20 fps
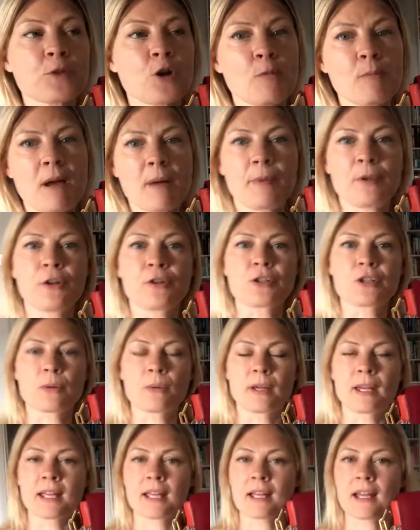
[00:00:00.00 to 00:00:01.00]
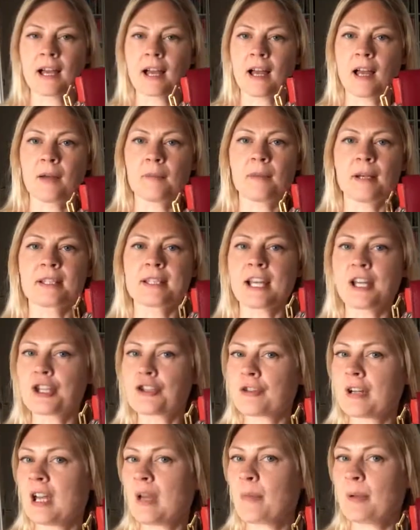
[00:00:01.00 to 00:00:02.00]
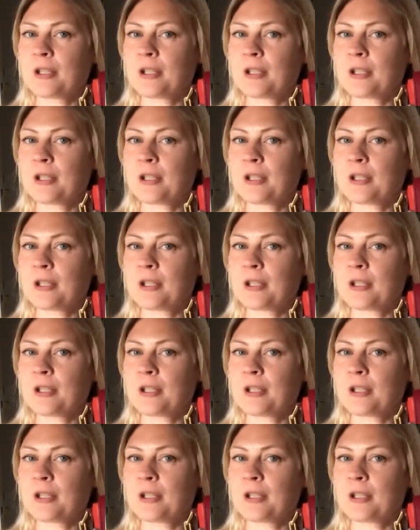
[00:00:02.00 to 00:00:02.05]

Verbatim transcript: or maybe you're doing um, a day trip